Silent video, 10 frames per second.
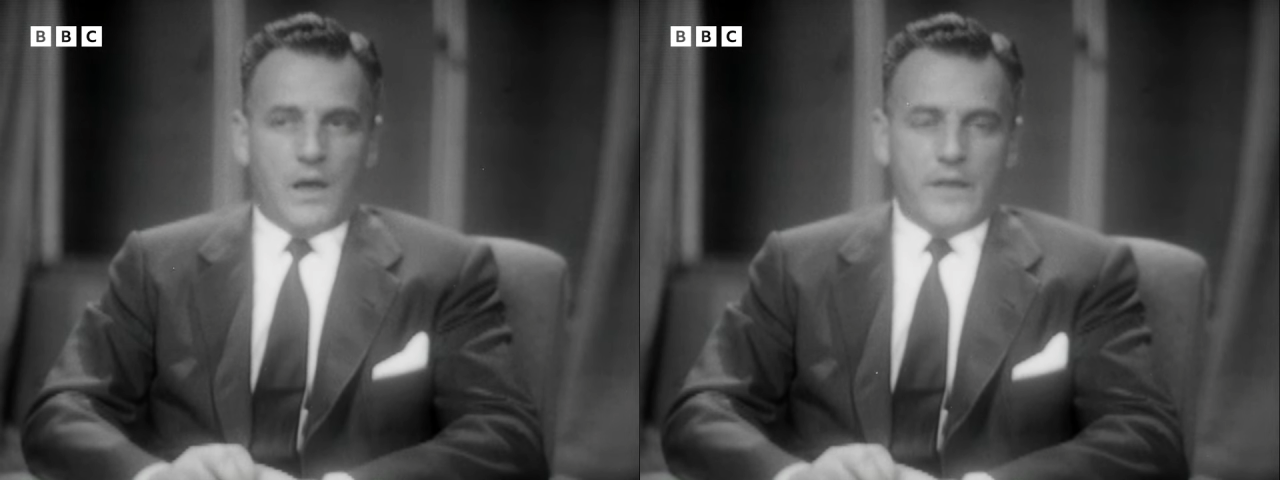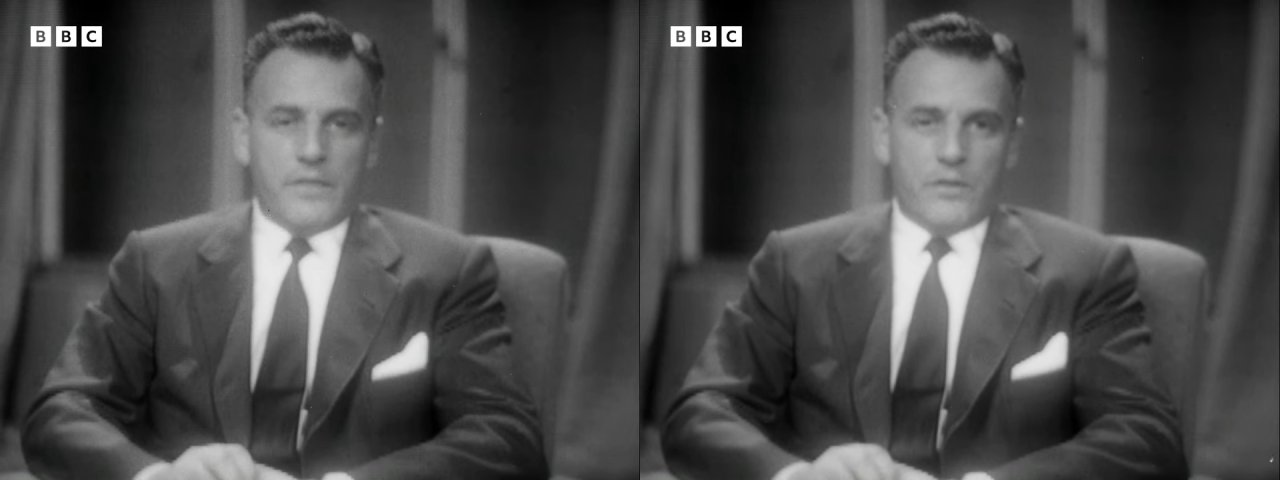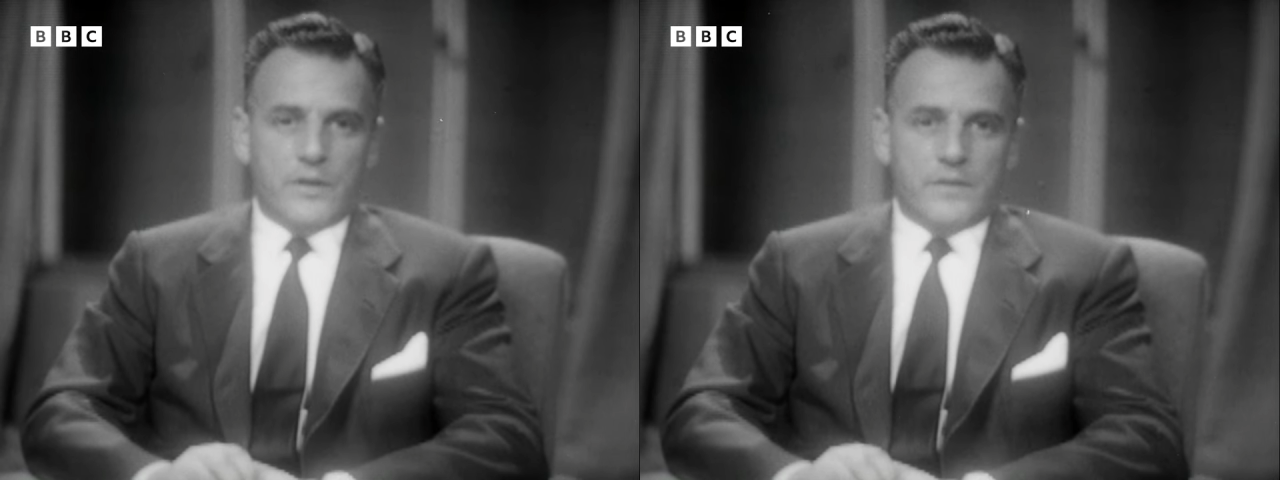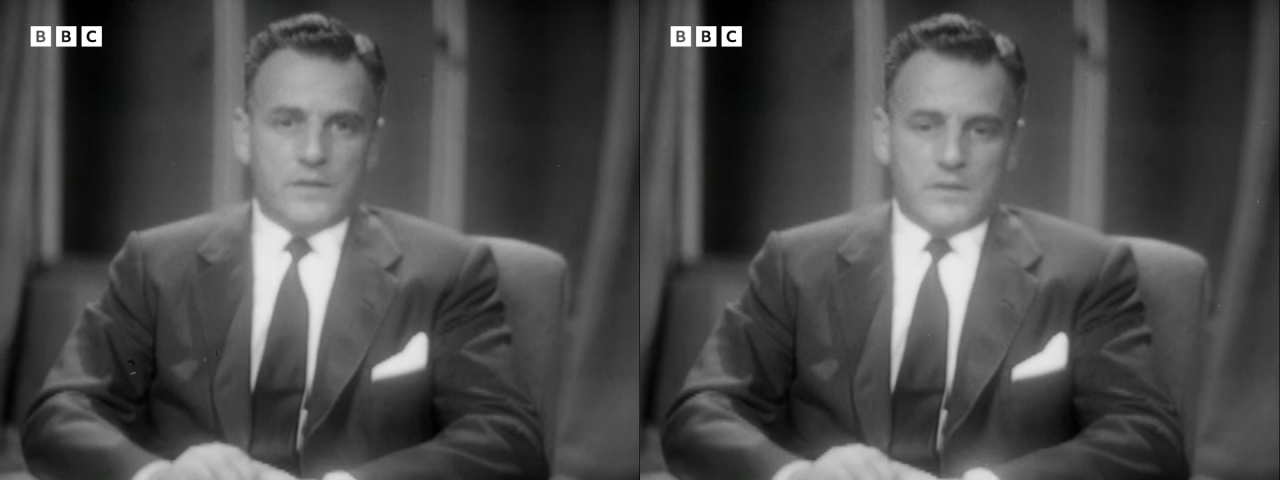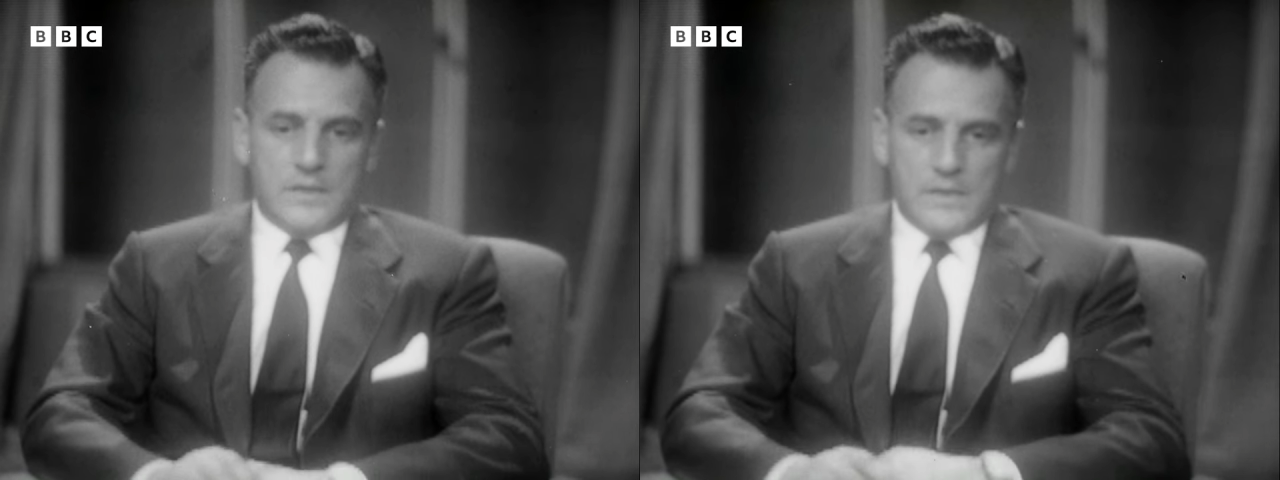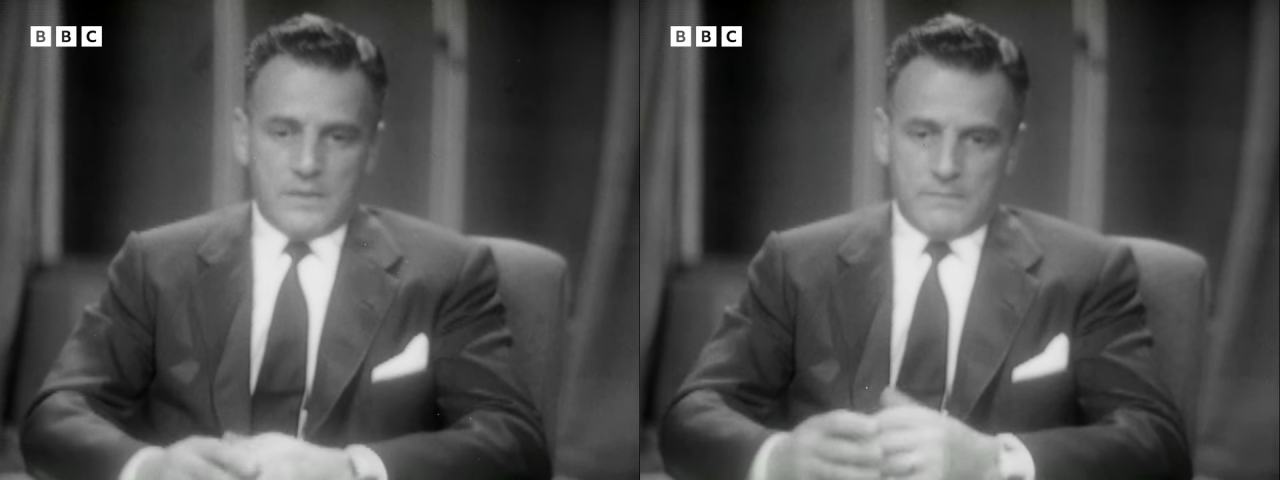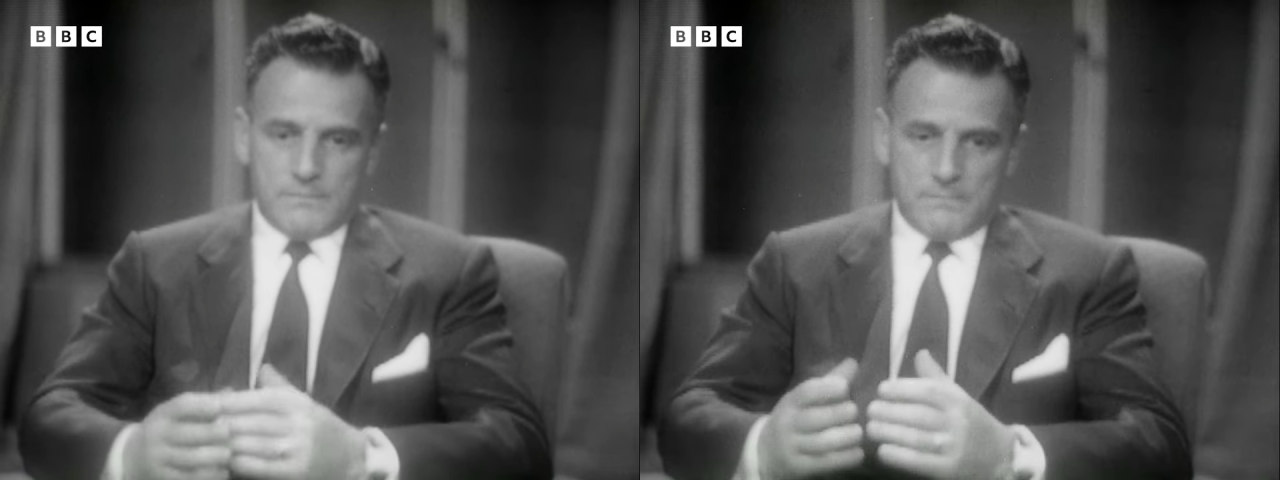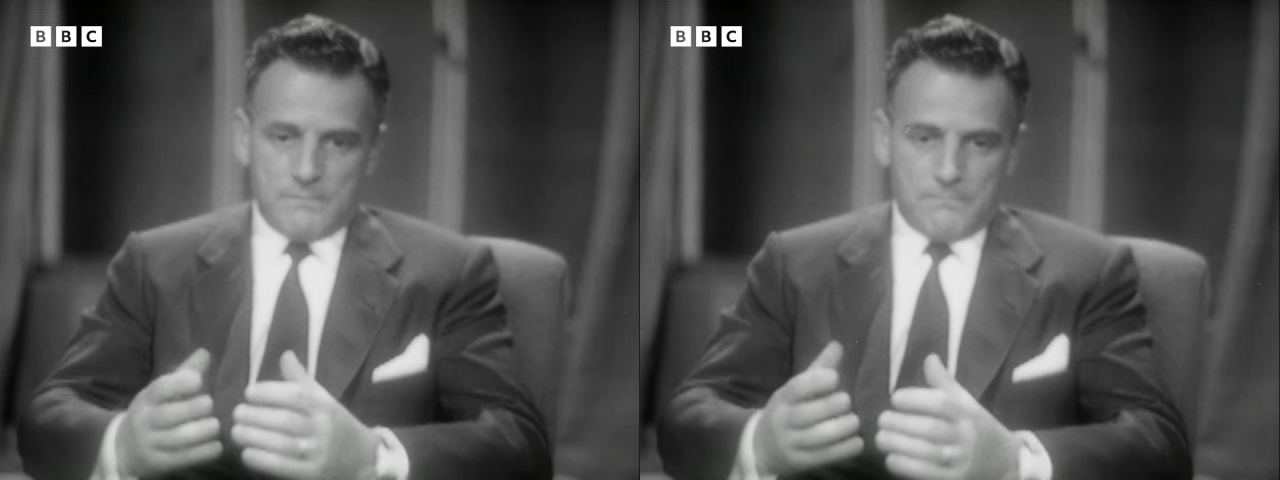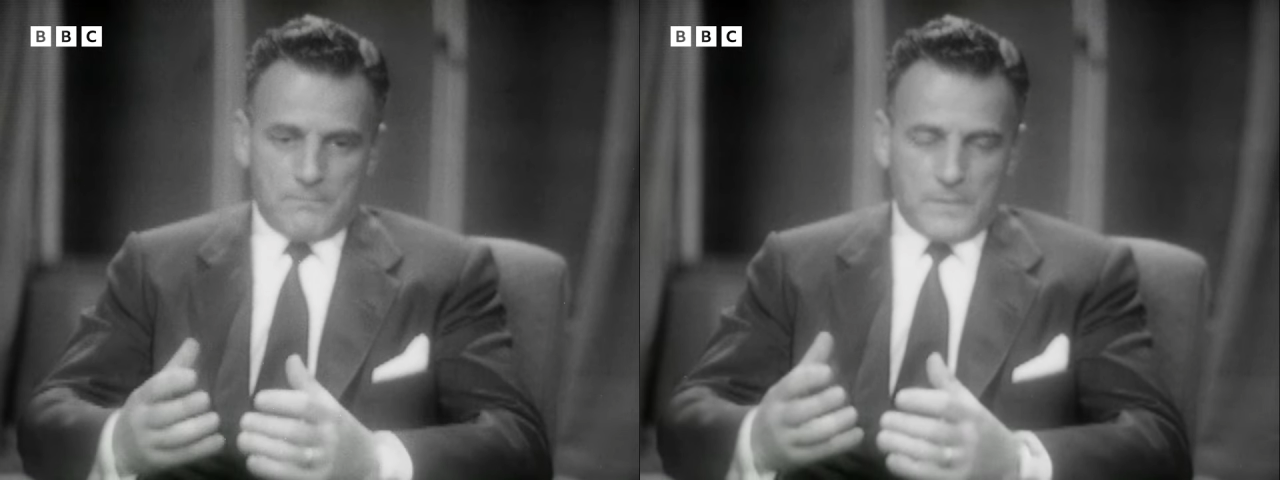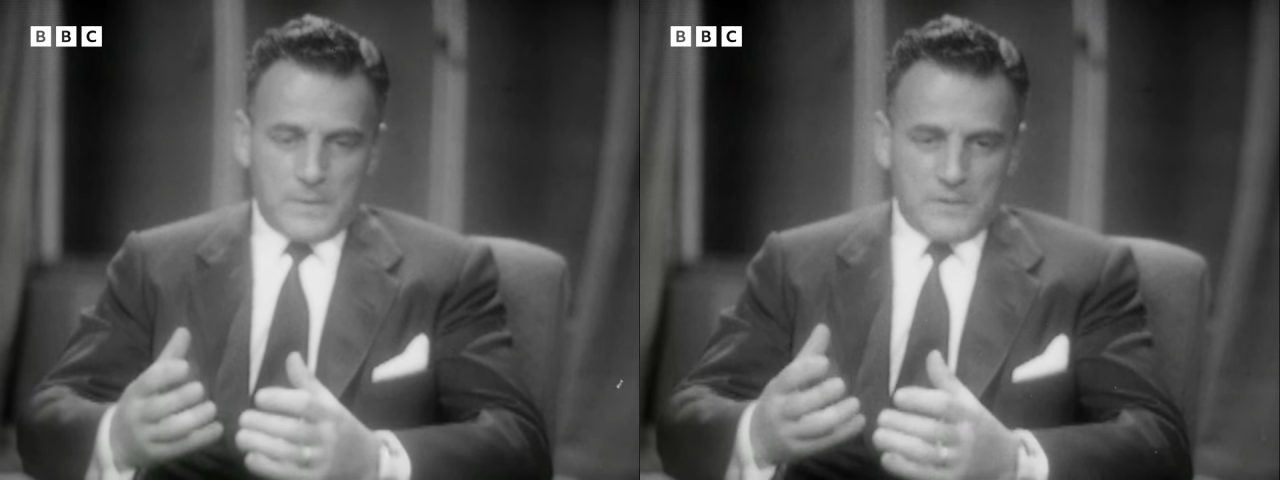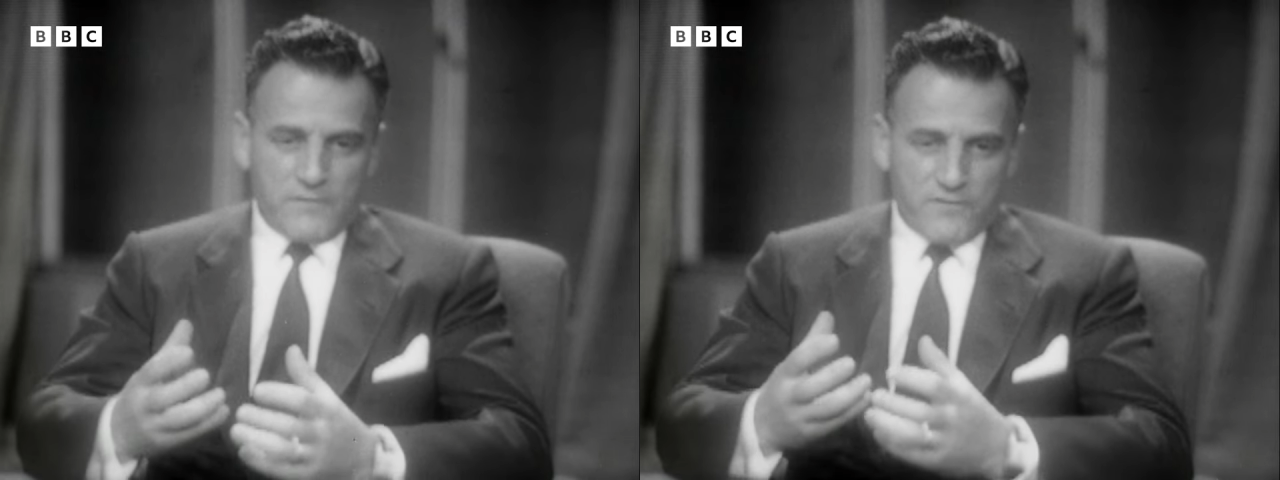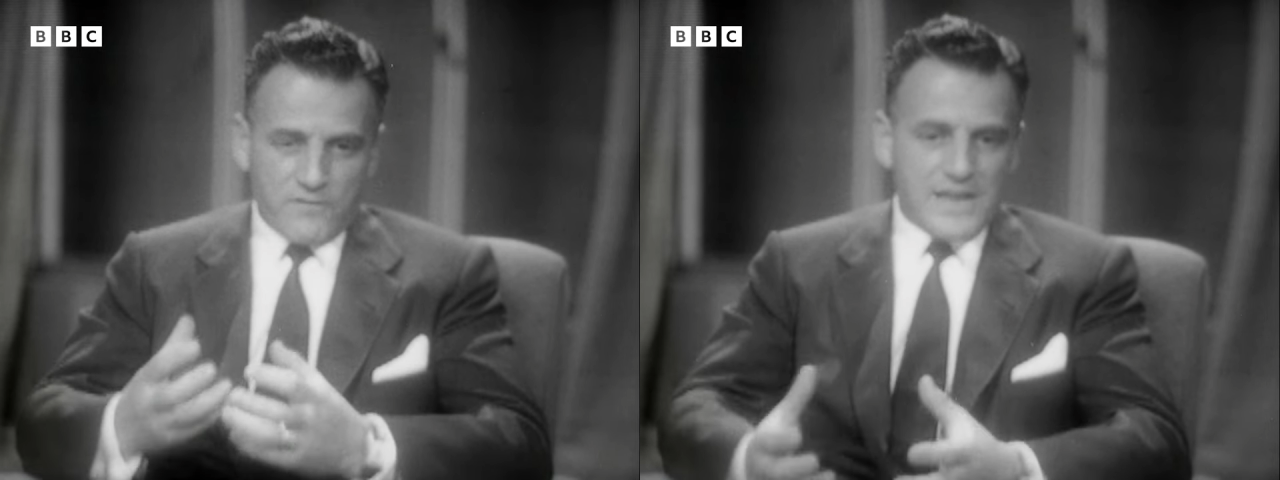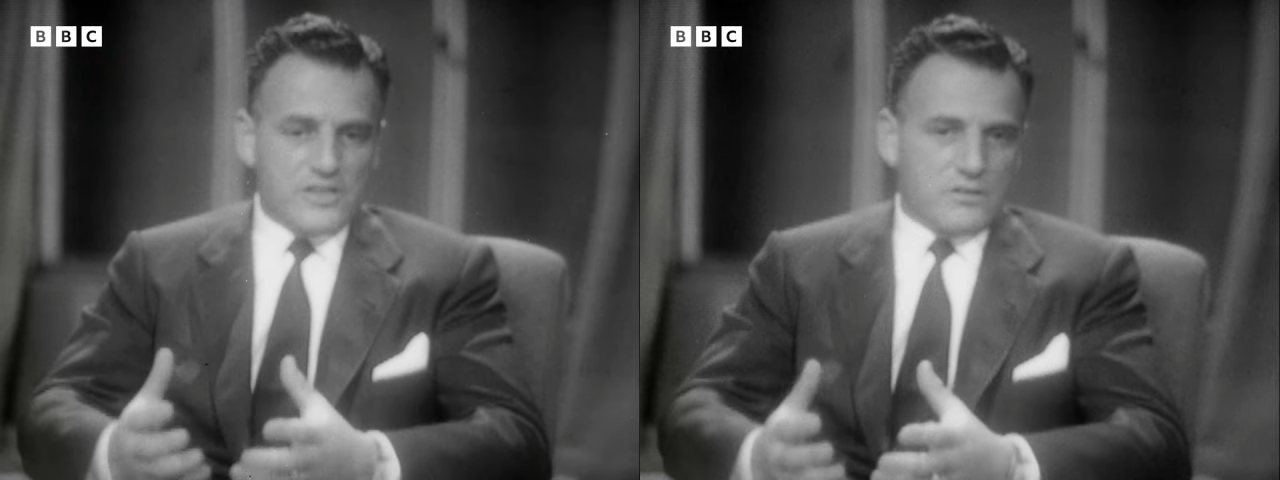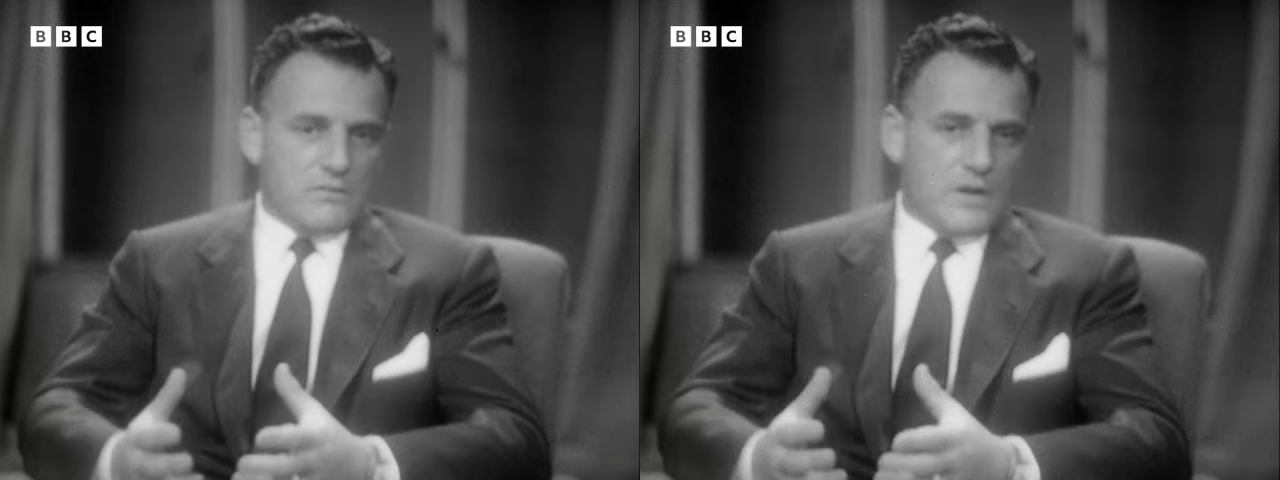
I thought that the fragile